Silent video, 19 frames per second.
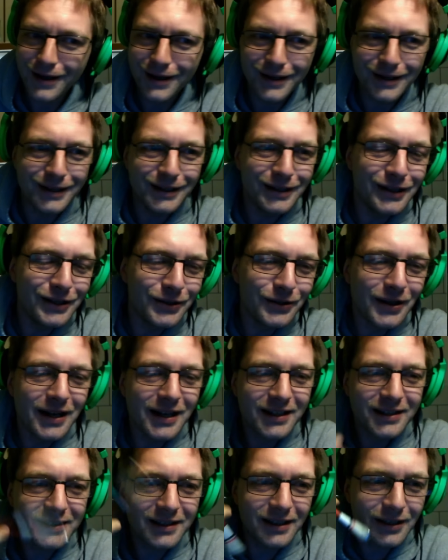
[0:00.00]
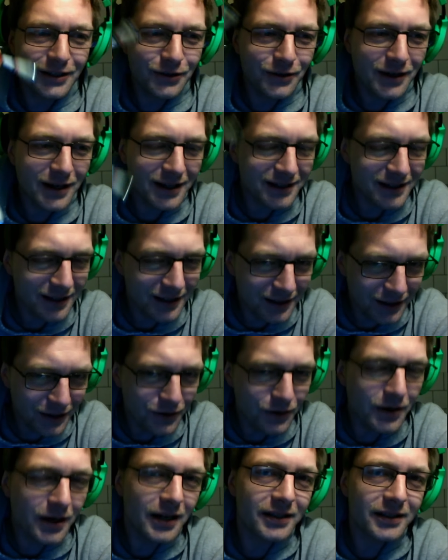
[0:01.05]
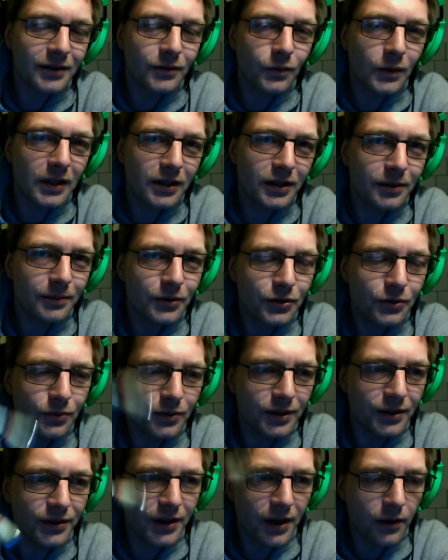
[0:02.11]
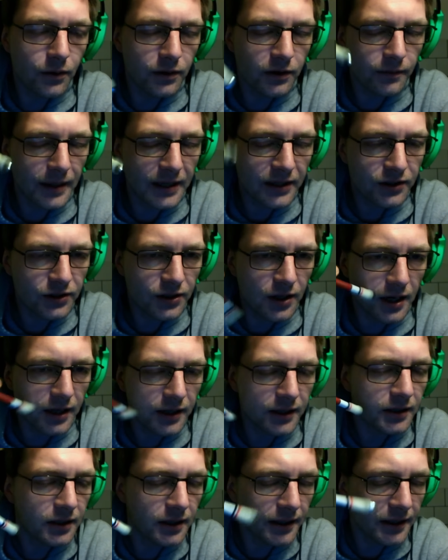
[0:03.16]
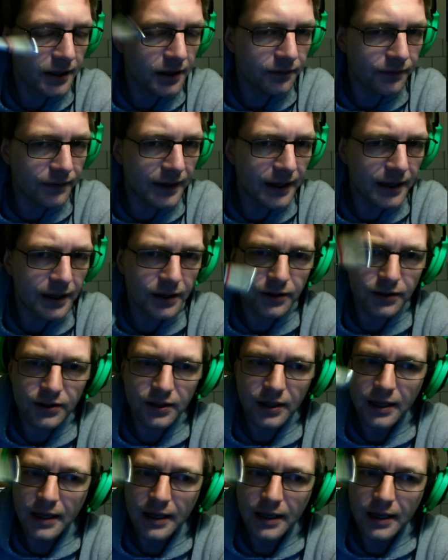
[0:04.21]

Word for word: Hello guys, hello guys, hello guys, and welcome to another one of my Soccer Clicker videos.